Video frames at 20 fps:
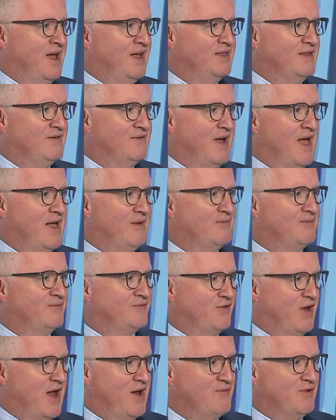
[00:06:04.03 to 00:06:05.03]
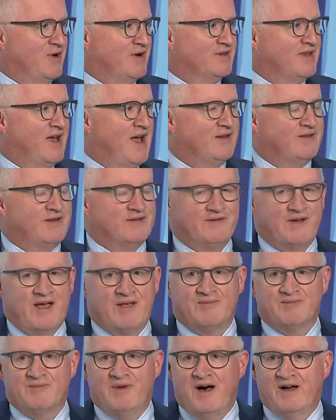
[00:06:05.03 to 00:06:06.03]
develop frameworks, how to
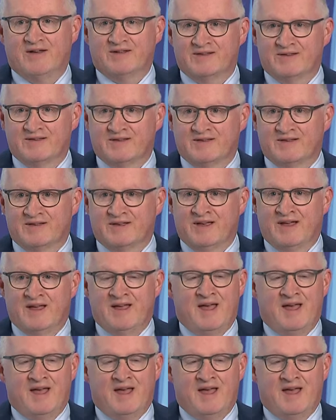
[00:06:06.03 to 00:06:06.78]
develop models.